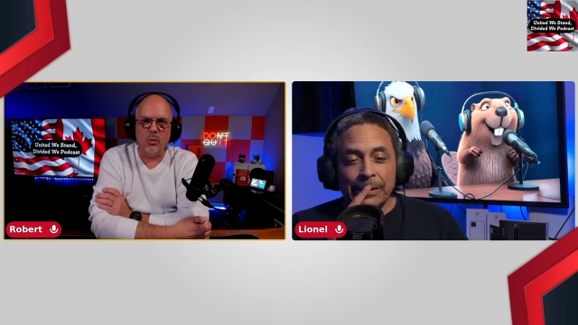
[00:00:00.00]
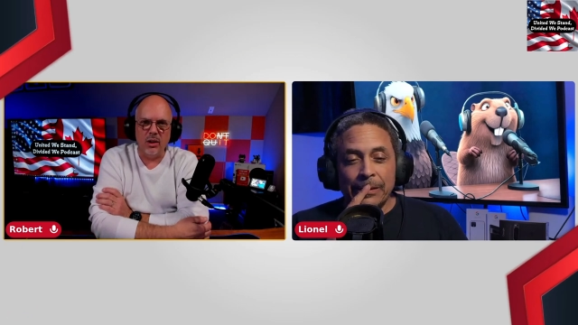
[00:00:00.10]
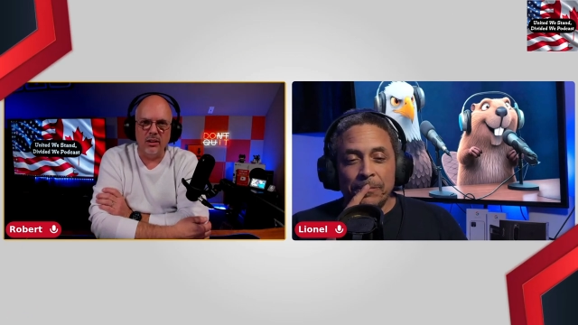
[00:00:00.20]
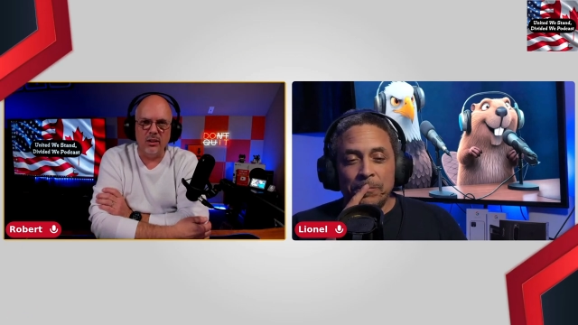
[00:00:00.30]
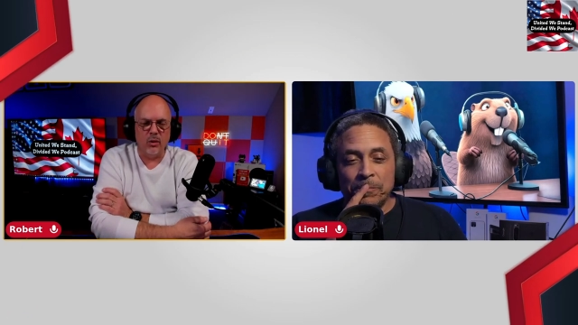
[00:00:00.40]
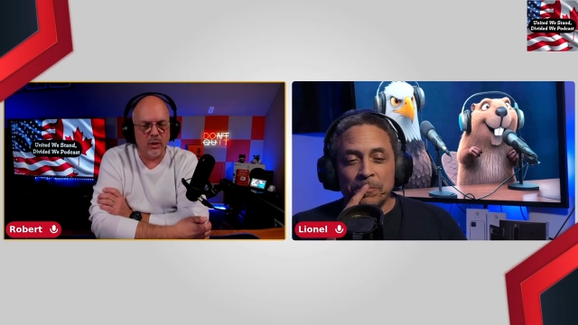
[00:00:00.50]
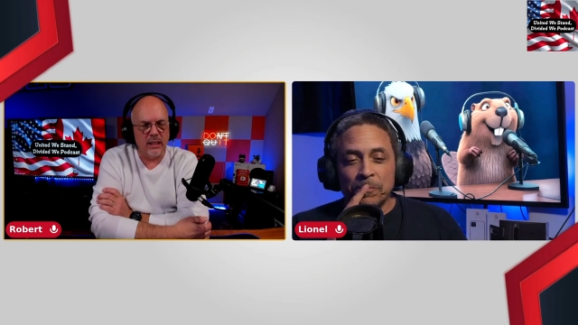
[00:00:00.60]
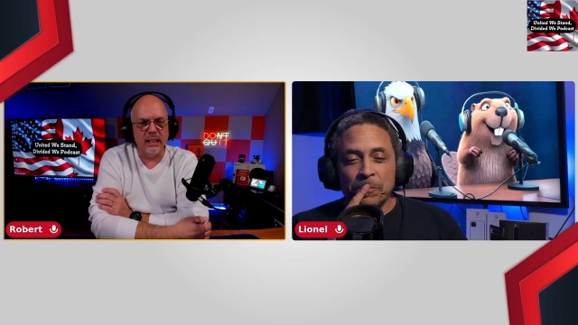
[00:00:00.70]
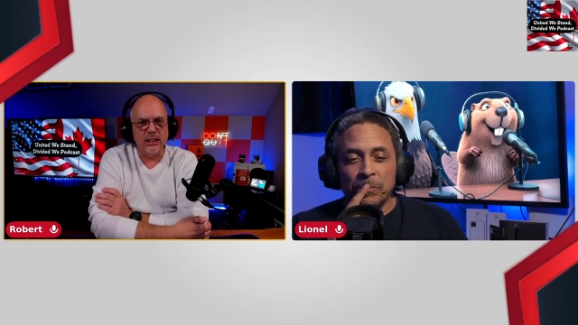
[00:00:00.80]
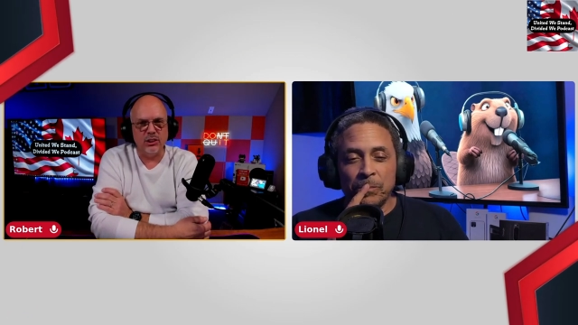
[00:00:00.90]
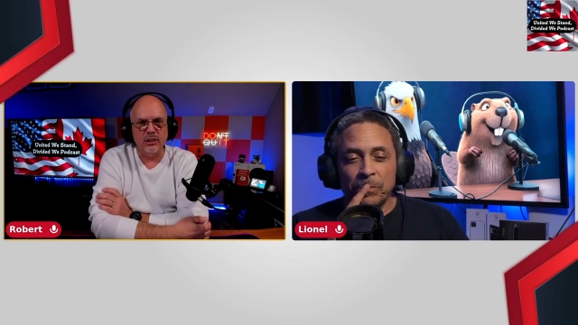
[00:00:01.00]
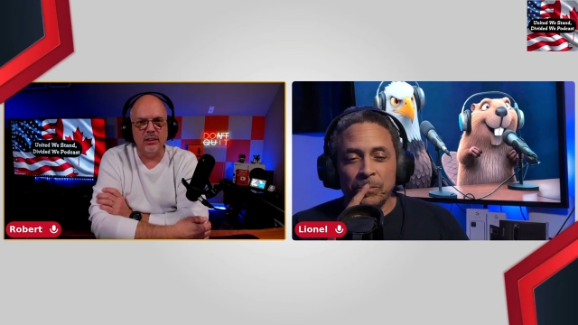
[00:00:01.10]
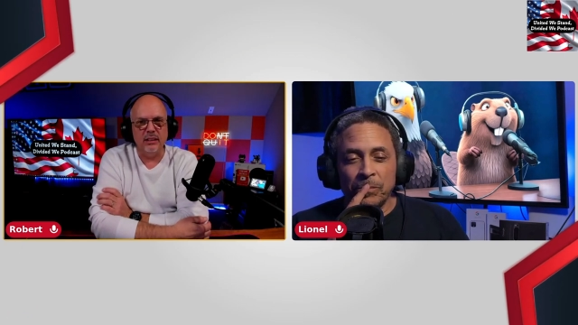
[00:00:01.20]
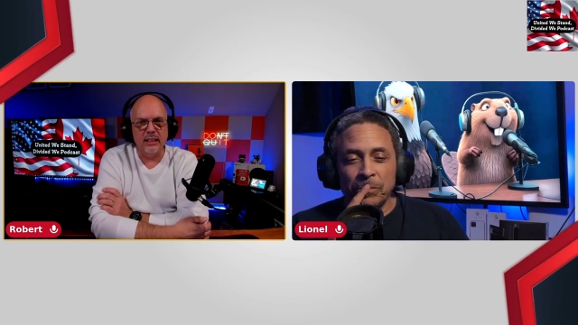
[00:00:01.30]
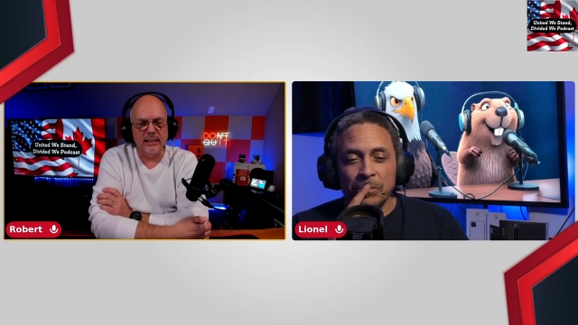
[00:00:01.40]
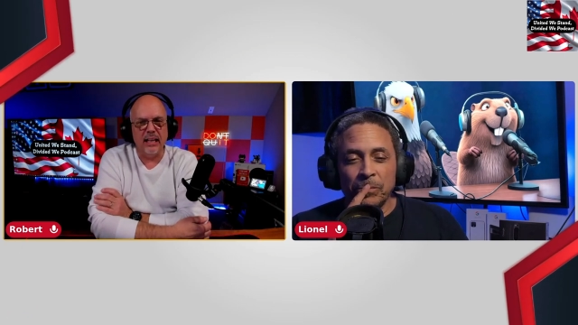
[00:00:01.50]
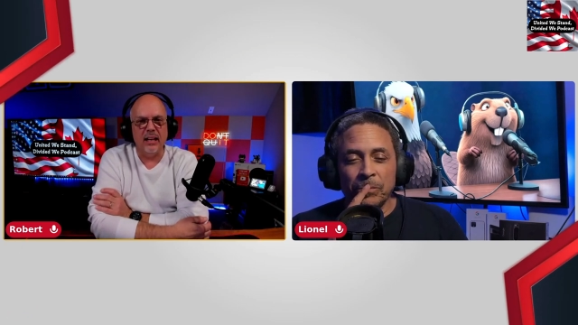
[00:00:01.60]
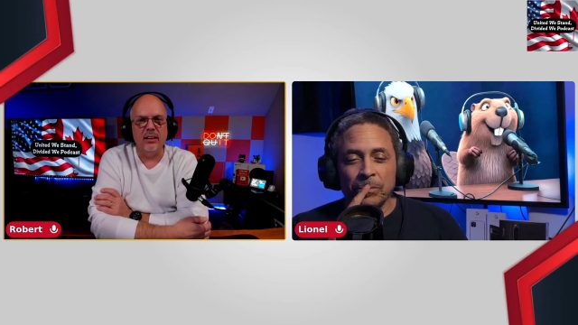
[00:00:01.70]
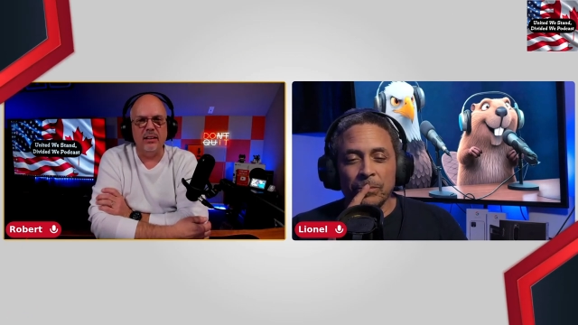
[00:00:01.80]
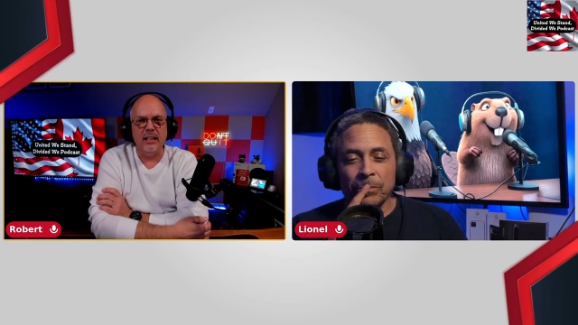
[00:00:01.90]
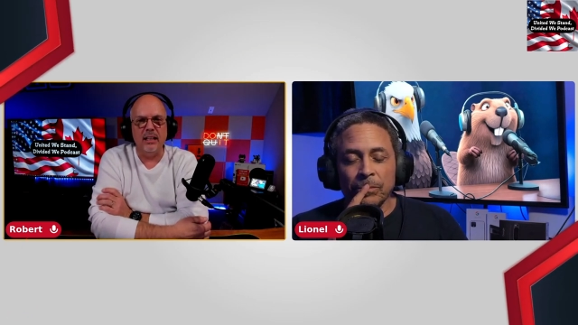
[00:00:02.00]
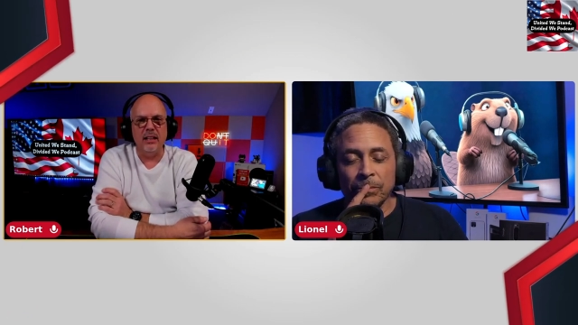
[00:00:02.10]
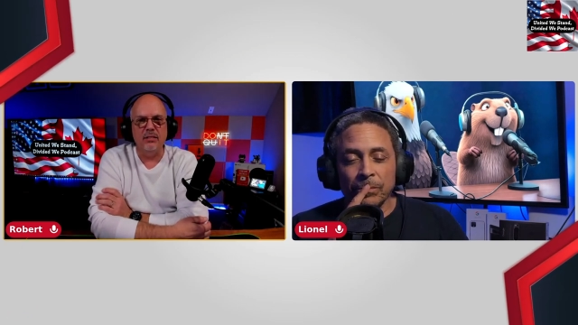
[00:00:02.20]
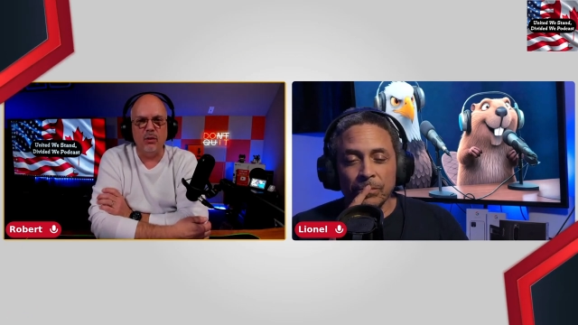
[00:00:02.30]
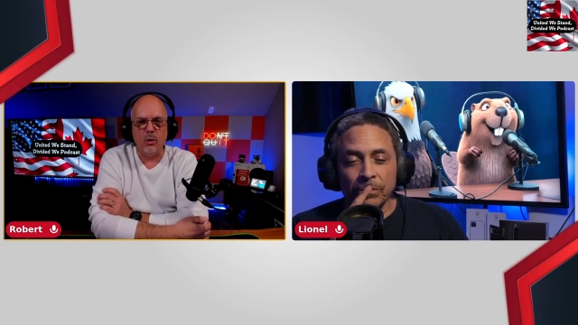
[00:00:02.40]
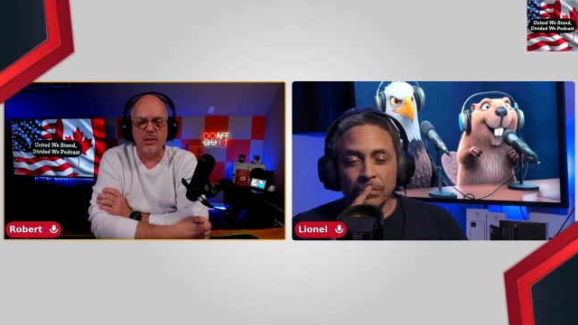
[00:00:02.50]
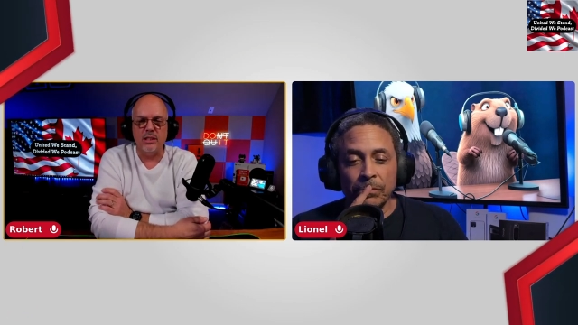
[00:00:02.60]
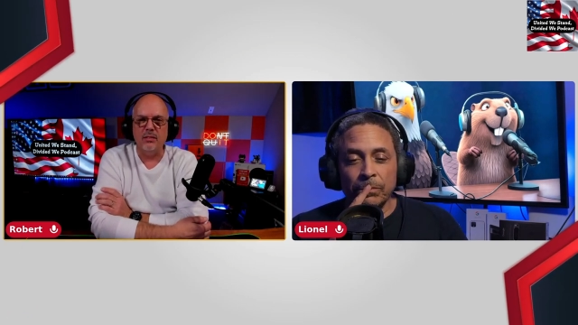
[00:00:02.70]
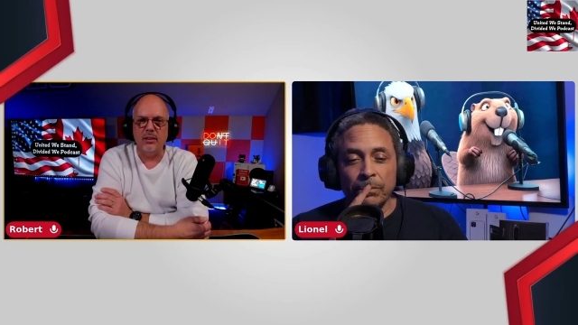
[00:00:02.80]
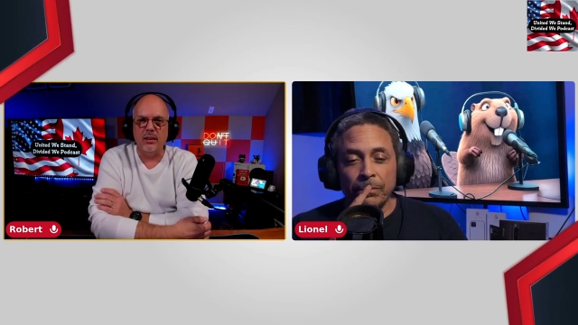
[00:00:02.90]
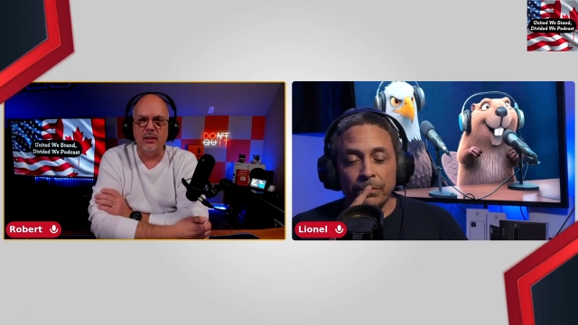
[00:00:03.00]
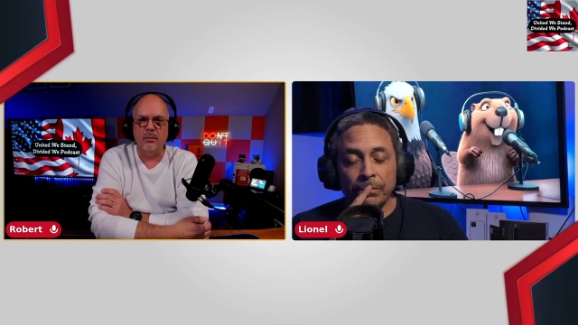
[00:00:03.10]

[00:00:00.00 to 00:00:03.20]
Speaker 1: won a re-election and is now the 47th